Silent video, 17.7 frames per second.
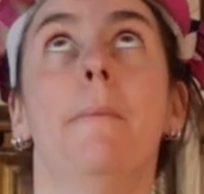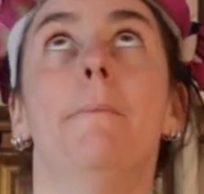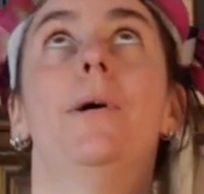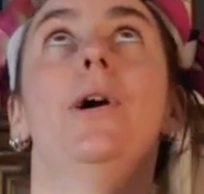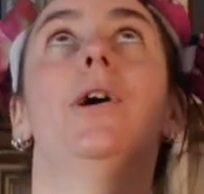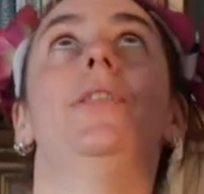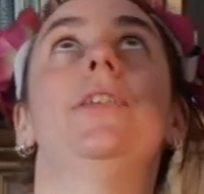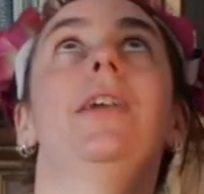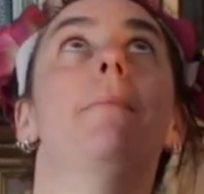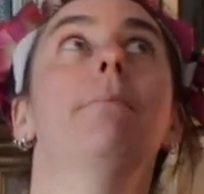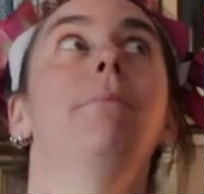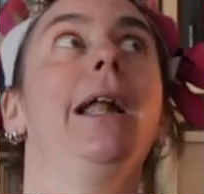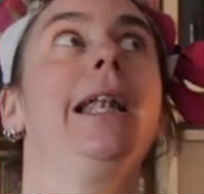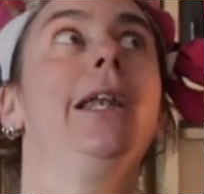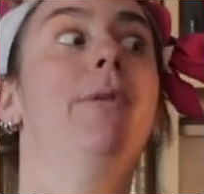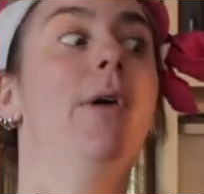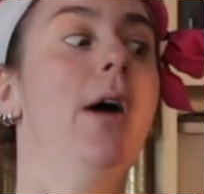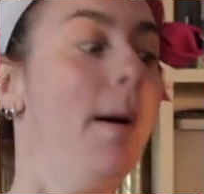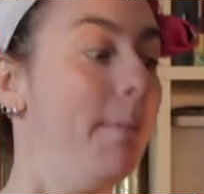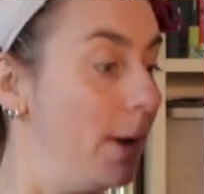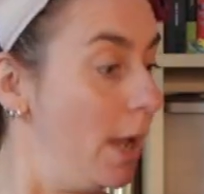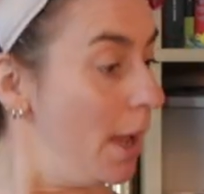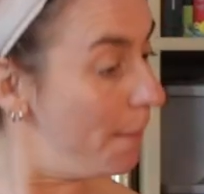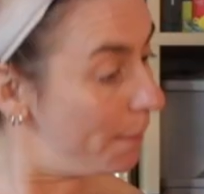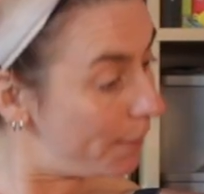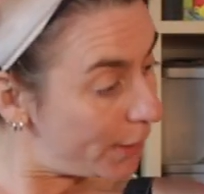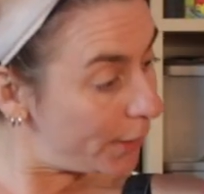put the umbrella up,
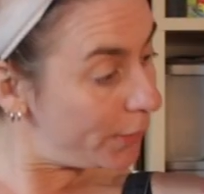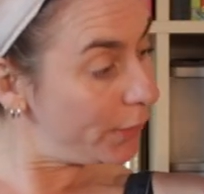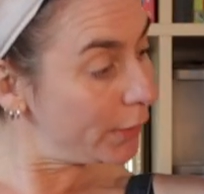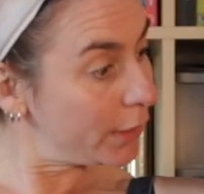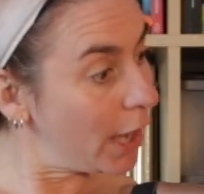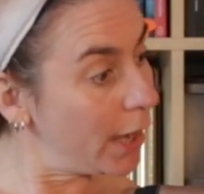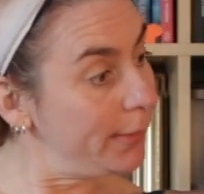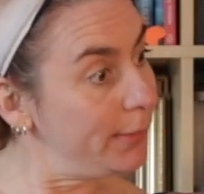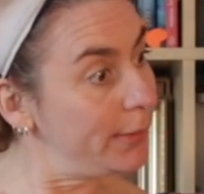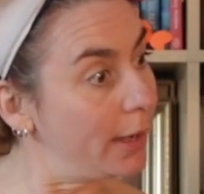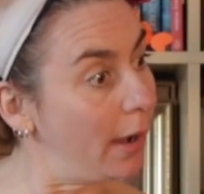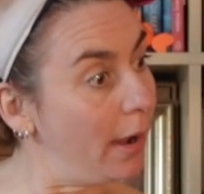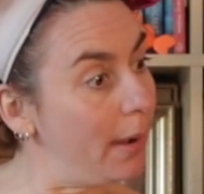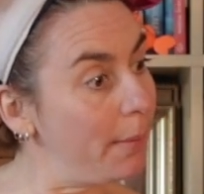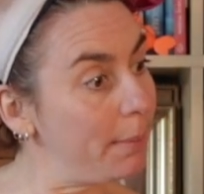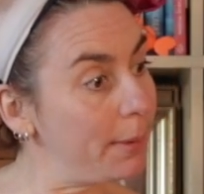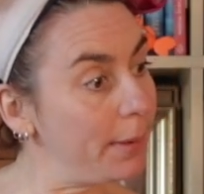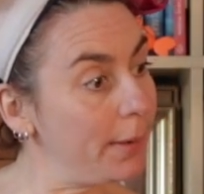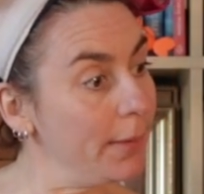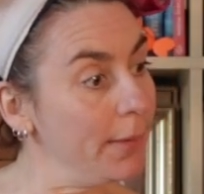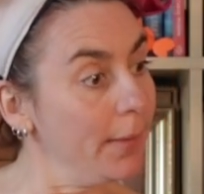put the coat up,